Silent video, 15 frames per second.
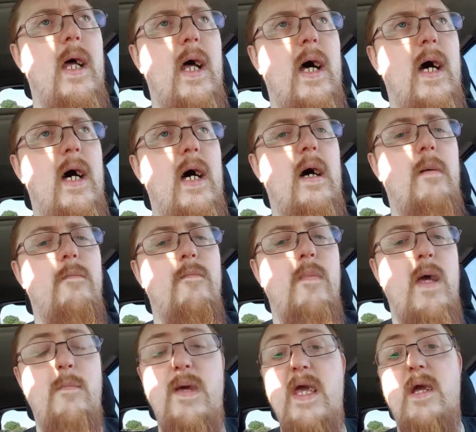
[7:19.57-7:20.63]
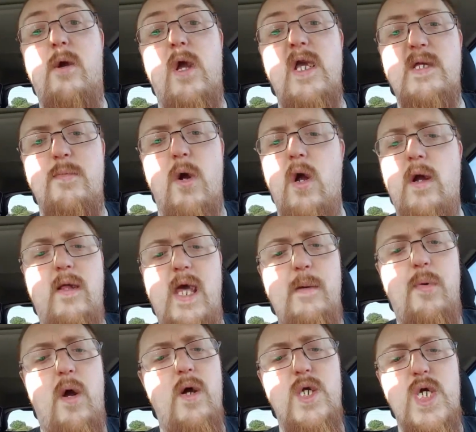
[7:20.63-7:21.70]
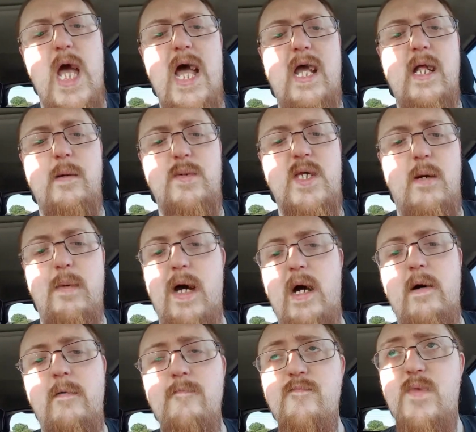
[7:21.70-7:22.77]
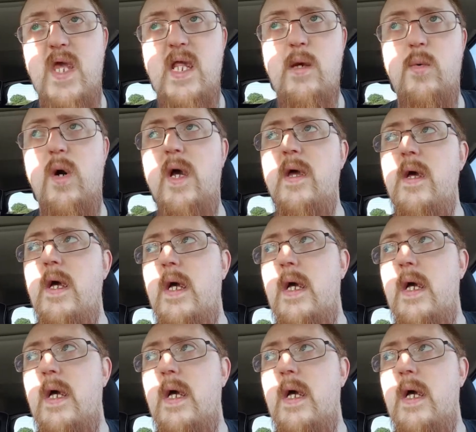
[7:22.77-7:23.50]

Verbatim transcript: Um, and me and Greensburg, they'd probably jack it up somehow. Anyway,